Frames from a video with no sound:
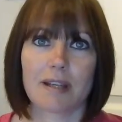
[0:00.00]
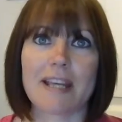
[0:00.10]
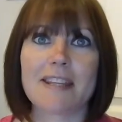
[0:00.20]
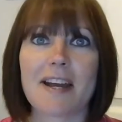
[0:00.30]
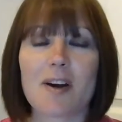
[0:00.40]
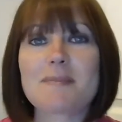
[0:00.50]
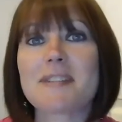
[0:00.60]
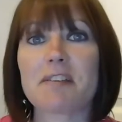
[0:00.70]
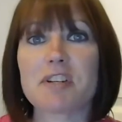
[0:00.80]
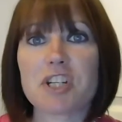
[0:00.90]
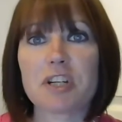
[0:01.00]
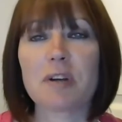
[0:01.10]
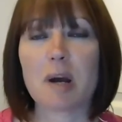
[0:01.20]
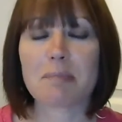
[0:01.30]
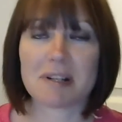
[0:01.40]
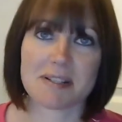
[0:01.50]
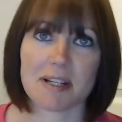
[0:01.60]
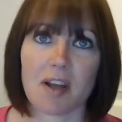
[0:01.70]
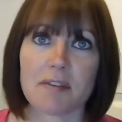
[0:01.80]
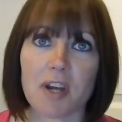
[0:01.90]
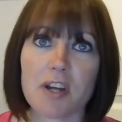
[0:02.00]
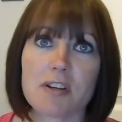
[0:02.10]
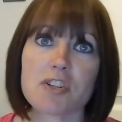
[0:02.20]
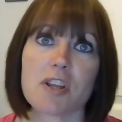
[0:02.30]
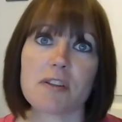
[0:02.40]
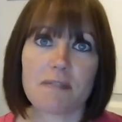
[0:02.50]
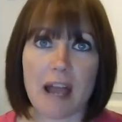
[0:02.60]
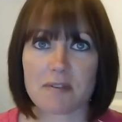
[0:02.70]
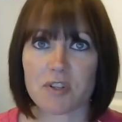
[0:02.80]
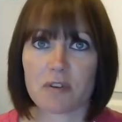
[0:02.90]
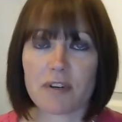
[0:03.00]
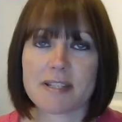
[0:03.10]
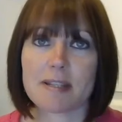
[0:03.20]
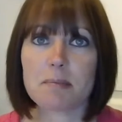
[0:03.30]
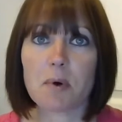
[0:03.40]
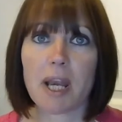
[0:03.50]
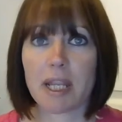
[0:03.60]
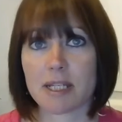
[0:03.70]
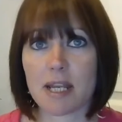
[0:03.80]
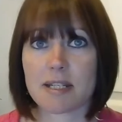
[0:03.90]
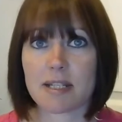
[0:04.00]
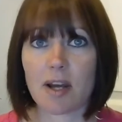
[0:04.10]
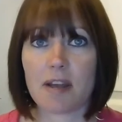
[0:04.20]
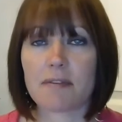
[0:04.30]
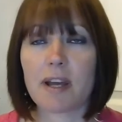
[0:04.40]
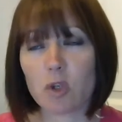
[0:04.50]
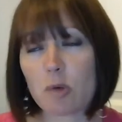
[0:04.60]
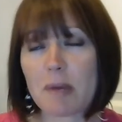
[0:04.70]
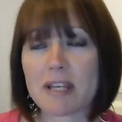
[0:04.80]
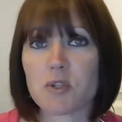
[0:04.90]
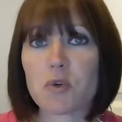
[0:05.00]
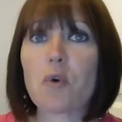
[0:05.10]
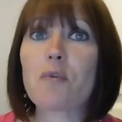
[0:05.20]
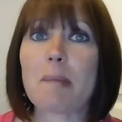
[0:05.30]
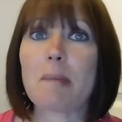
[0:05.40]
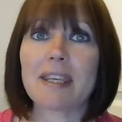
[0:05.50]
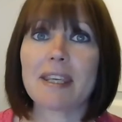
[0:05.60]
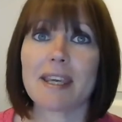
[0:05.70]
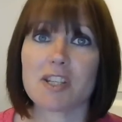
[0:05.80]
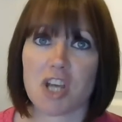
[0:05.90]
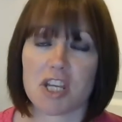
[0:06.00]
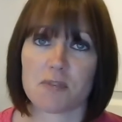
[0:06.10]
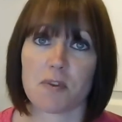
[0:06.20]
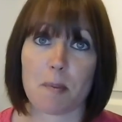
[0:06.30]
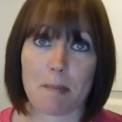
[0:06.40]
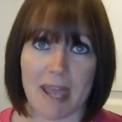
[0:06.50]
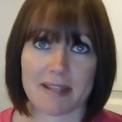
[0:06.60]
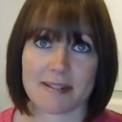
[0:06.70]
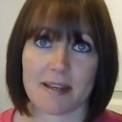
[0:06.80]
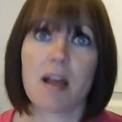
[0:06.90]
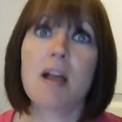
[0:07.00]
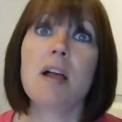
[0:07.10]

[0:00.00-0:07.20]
Hey there, I'm Sarah Dew, Master Life Coach, the founder of A Simple and Contented Life, and your mentor for making a change for the better.